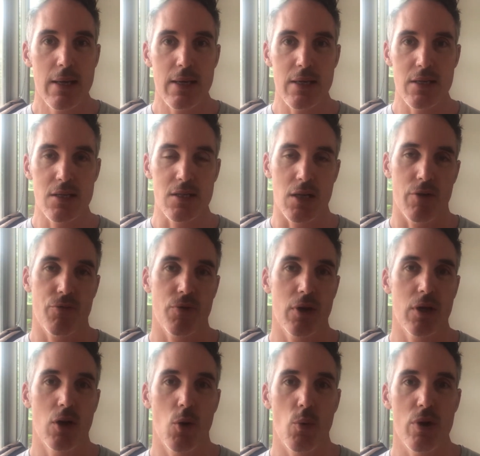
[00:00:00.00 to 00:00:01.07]
is
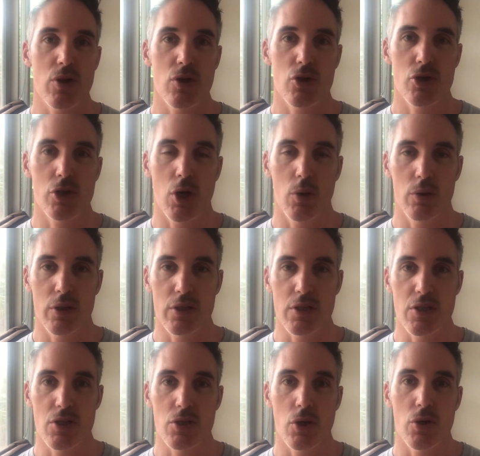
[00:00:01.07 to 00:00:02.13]
suffering with shoulder
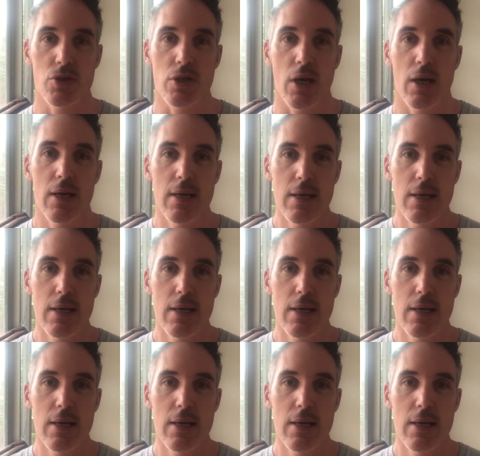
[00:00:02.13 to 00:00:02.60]
dystocia.